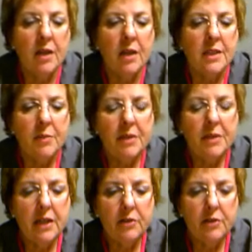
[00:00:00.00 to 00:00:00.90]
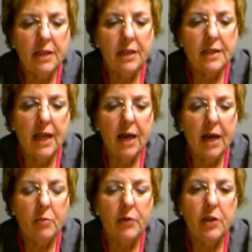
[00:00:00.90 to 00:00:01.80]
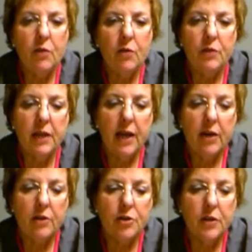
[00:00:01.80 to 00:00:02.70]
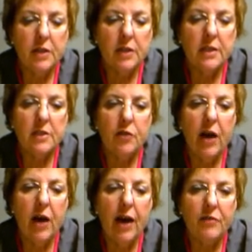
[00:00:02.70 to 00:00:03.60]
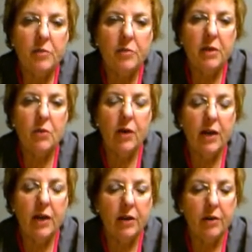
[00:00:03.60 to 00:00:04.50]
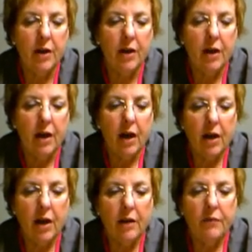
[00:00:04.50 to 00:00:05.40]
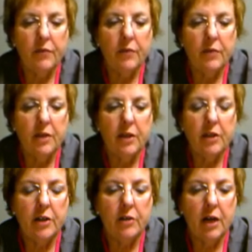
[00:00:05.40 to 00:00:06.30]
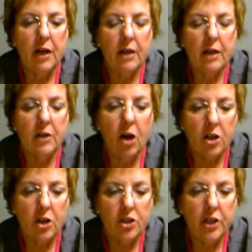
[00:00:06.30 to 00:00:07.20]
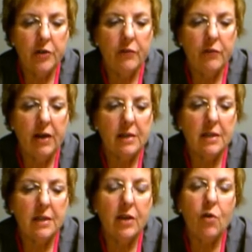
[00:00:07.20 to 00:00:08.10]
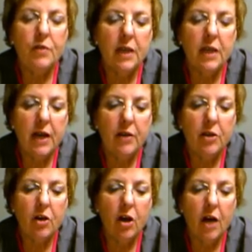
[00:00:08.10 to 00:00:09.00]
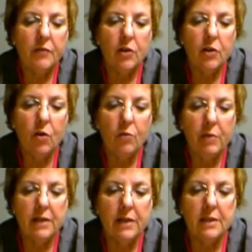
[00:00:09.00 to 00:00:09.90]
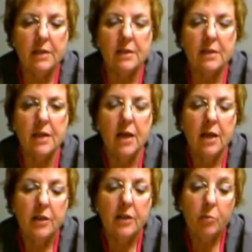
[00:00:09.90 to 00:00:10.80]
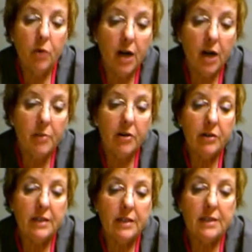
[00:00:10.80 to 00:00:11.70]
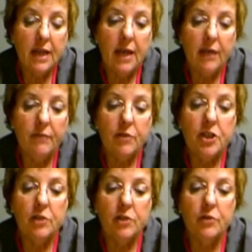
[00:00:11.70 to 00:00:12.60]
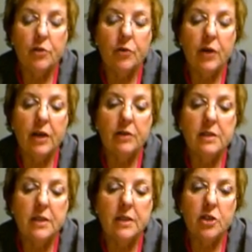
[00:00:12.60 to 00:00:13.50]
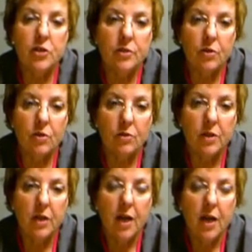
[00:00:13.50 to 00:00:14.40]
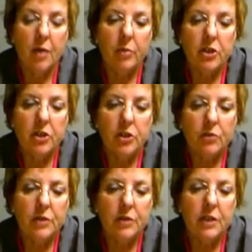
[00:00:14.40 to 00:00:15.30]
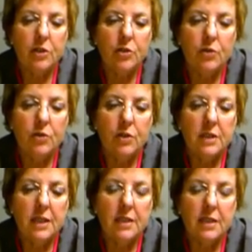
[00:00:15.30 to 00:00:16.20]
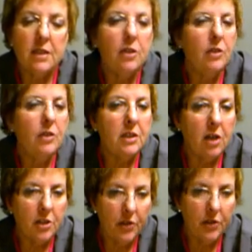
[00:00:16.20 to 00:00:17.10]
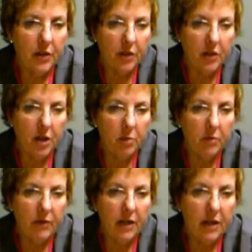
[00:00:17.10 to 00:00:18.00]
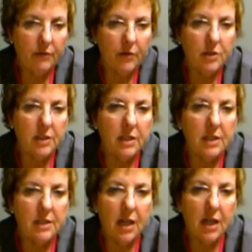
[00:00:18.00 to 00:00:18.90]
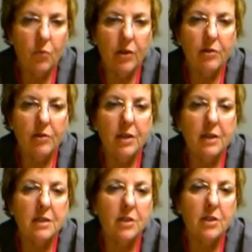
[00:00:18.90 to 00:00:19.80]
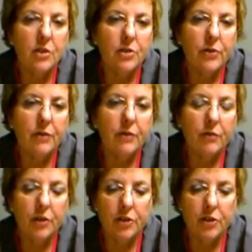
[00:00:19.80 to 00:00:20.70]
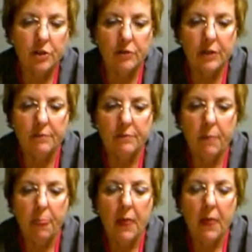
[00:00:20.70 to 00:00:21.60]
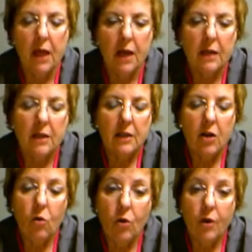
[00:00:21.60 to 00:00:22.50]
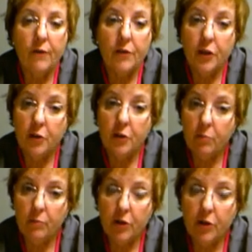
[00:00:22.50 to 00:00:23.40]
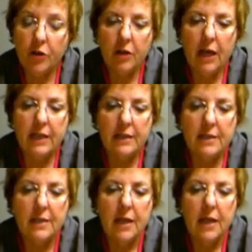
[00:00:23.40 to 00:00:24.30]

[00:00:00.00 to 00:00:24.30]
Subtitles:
Some of the other things that happen with the over-the-counter drugs is you have to be aware of their cautionary facts. Like over-the-counter cough and cold medicines, they're primarily safe for children greater than 6 years old. But children that are 2 to 6, you need to talk to your healthcare provider first and decide whether or not that's a good drug for your children or for your clients.